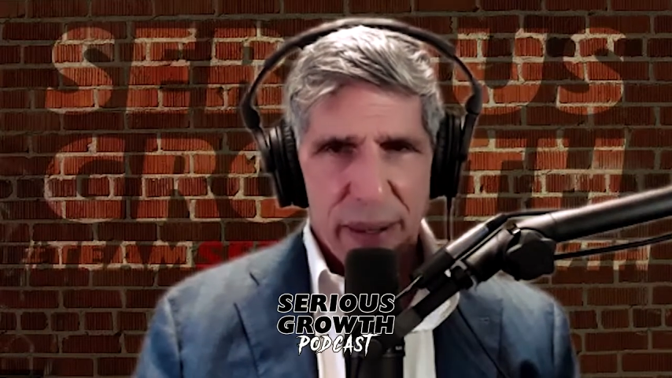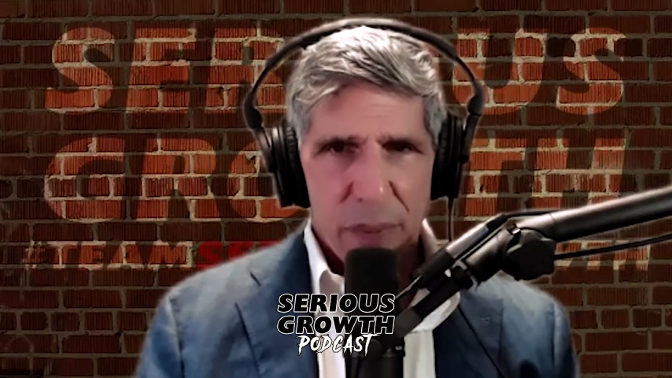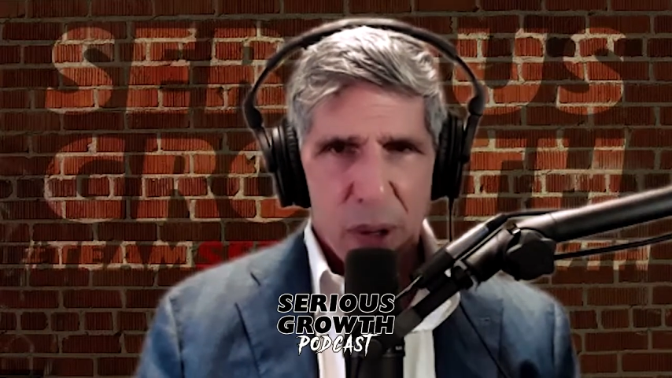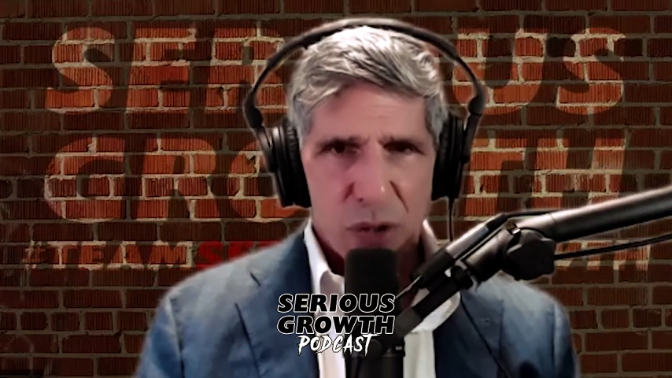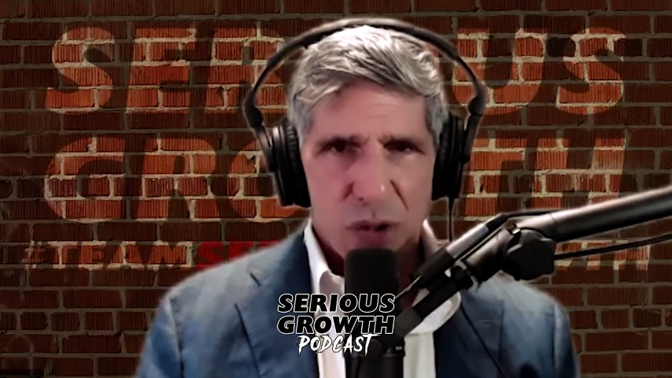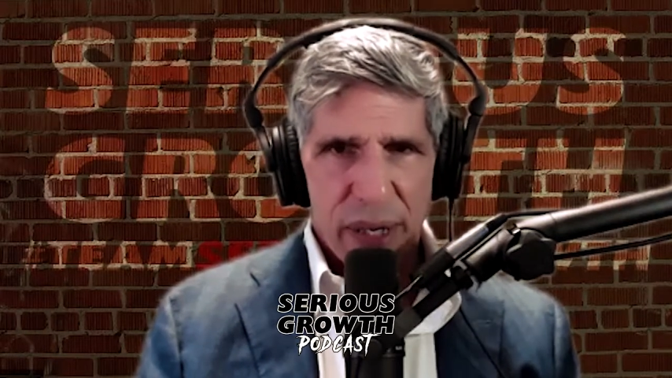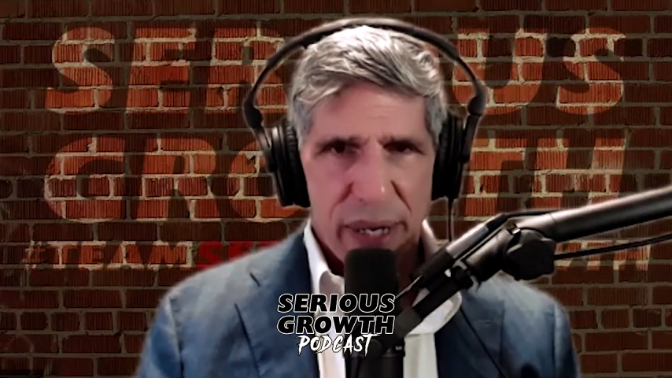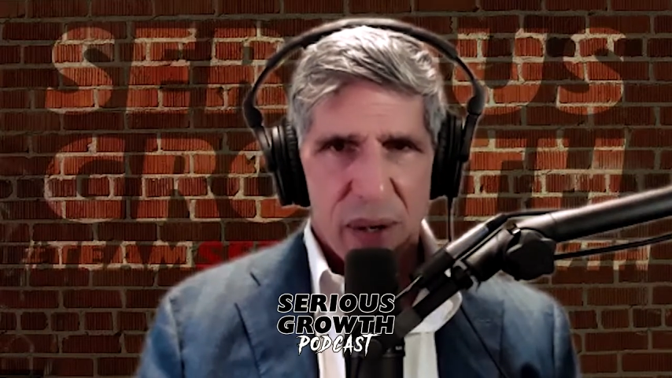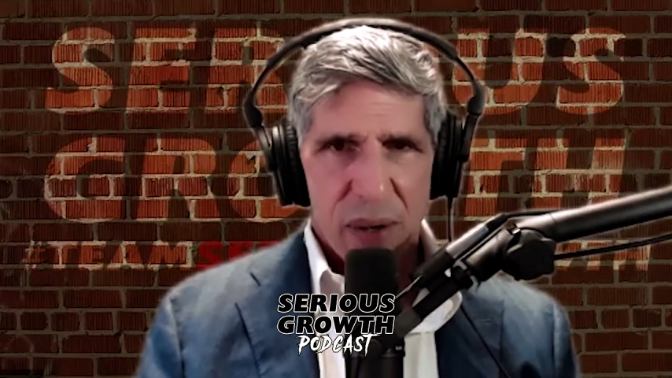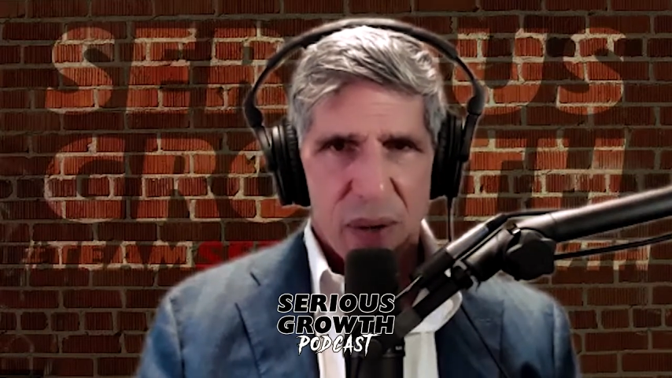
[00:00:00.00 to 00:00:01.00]

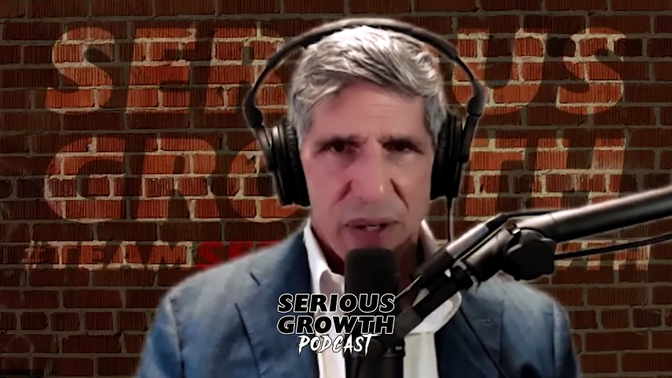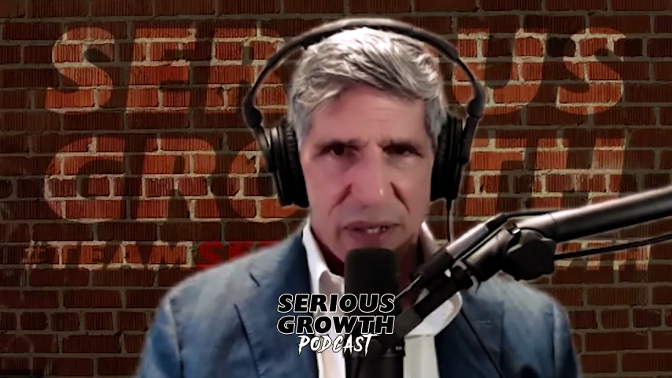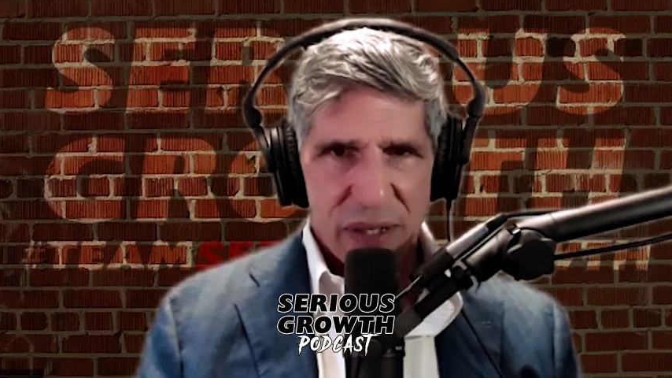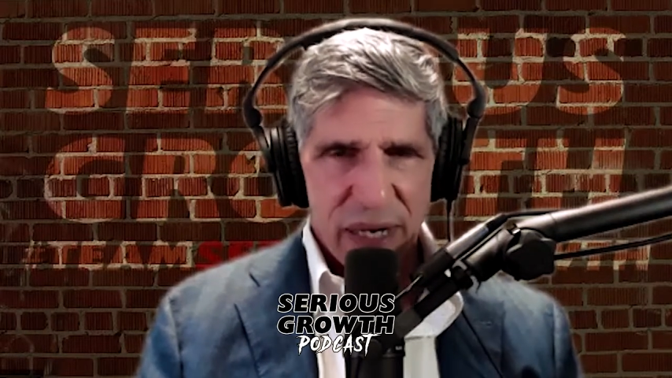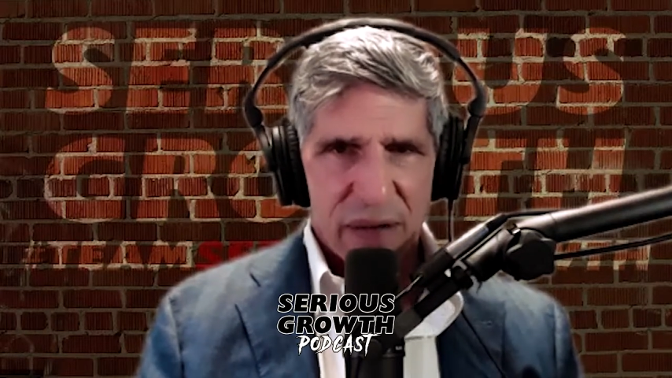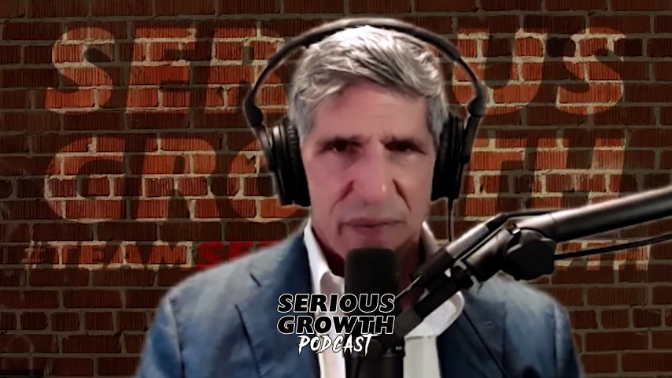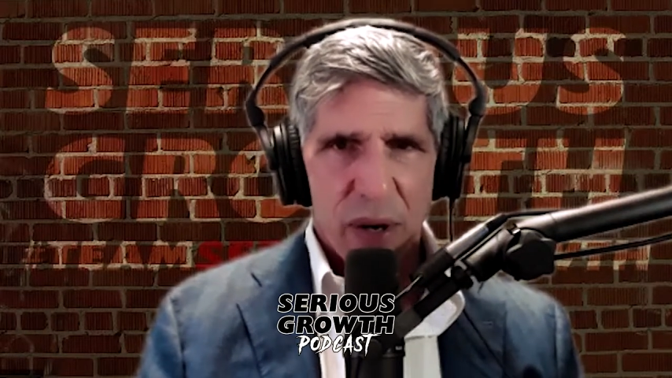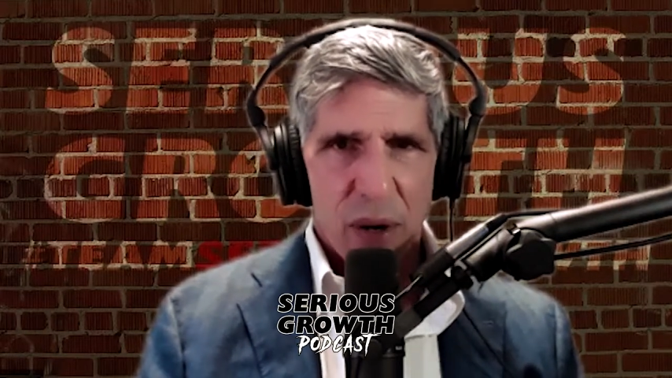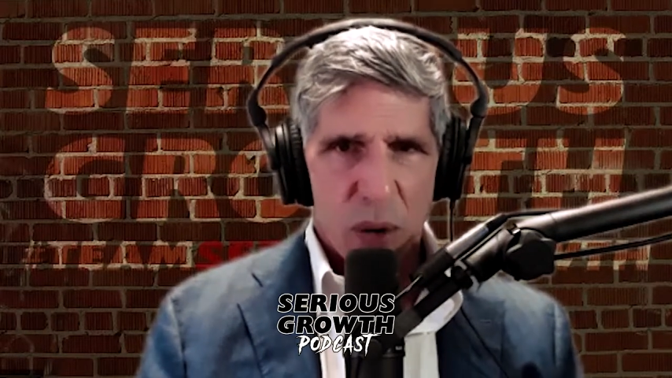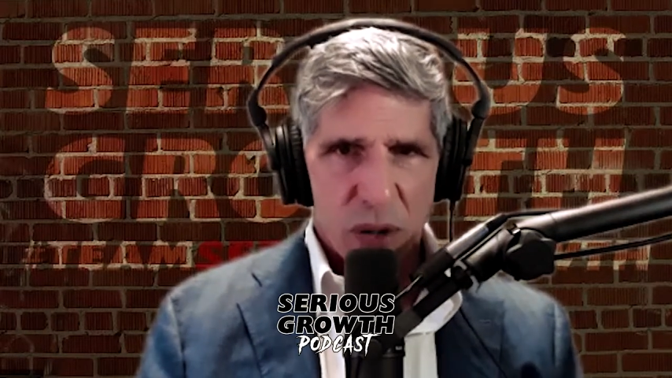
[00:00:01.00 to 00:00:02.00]
emotionally or instinctively
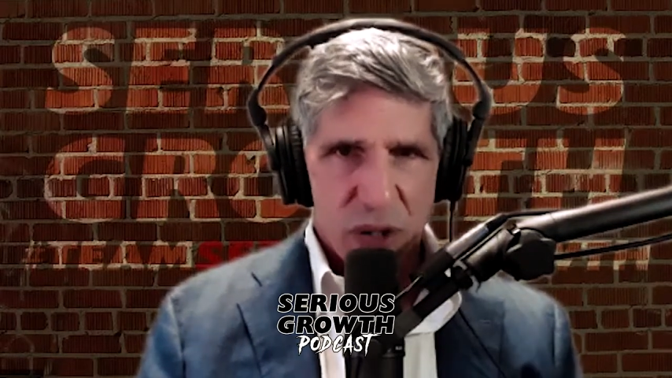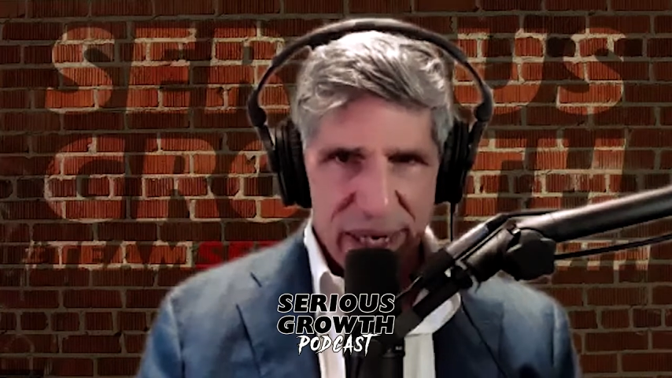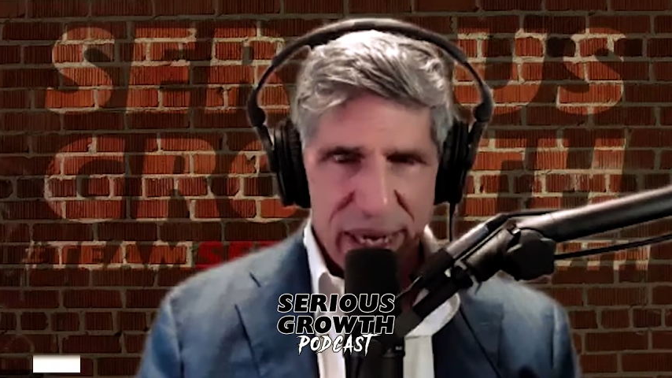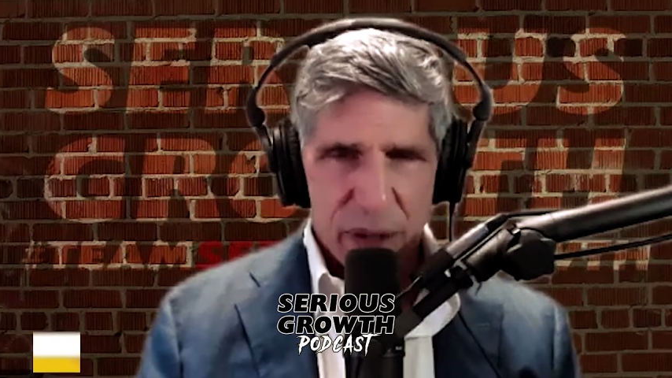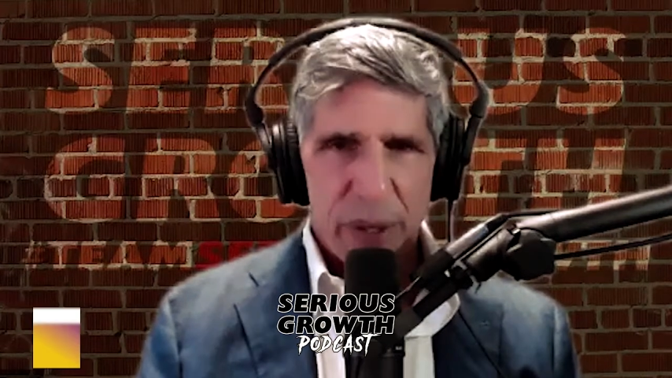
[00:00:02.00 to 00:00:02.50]
or together,